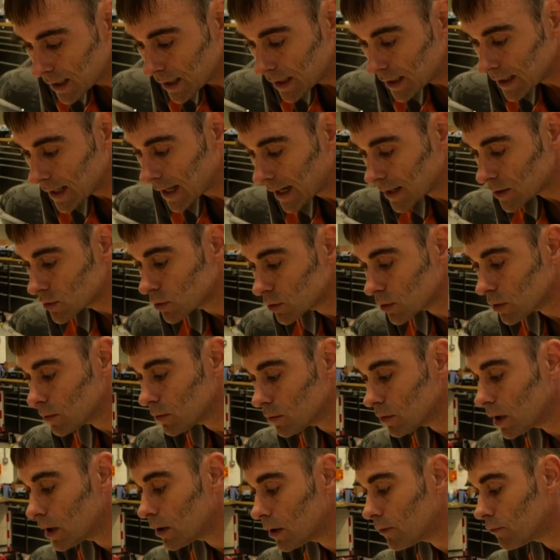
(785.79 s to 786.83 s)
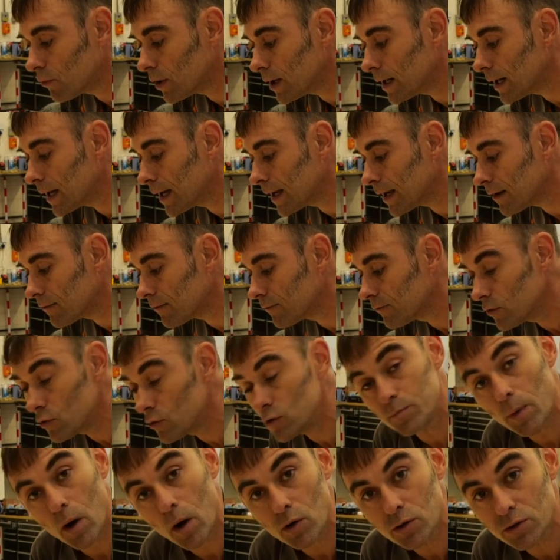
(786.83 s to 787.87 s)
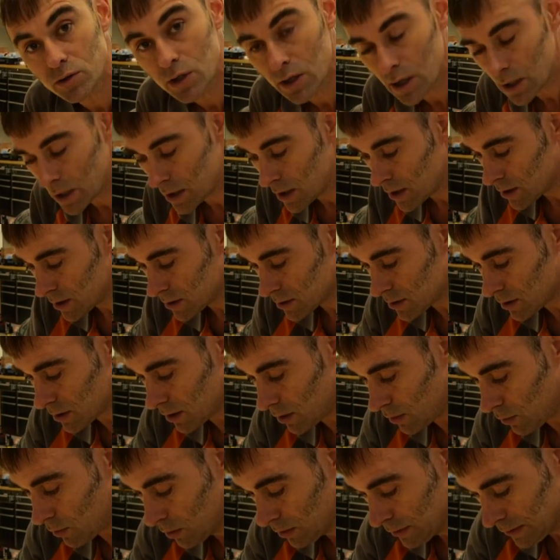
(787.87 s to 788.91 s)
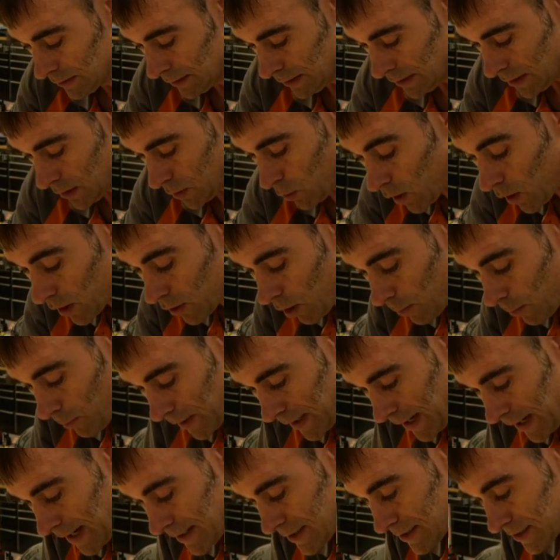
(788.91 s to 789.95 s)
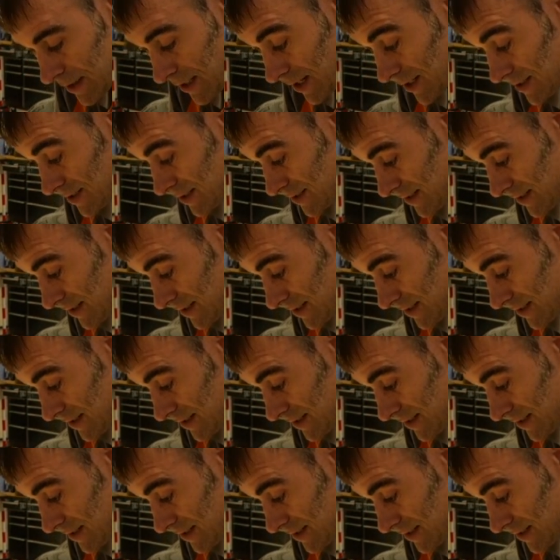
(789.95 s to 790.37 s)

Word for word: in the actual uh, relay and fuse box. So quite complicated, as I